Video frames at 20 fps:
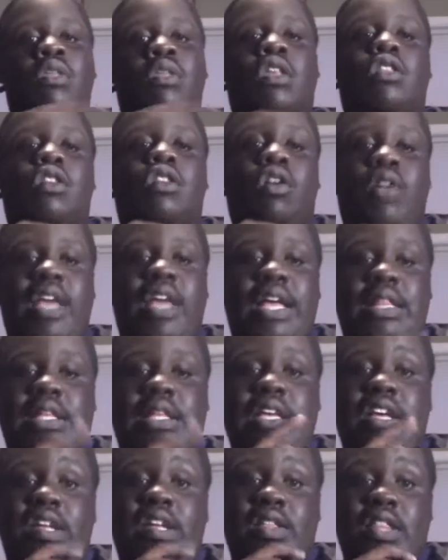So yeah,
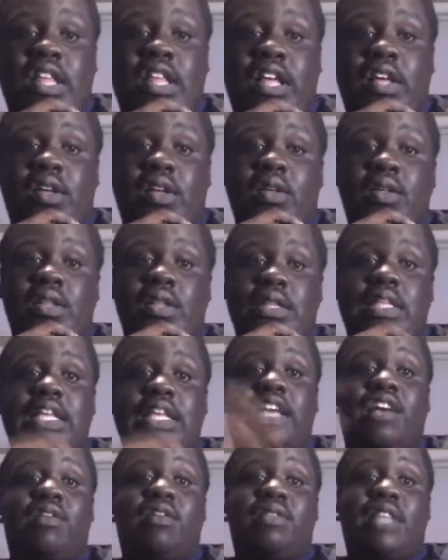DL
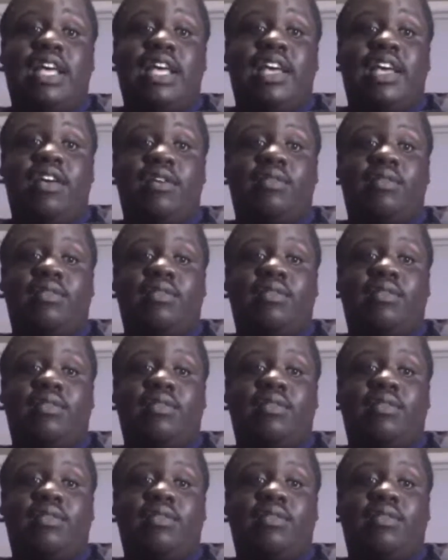Tales,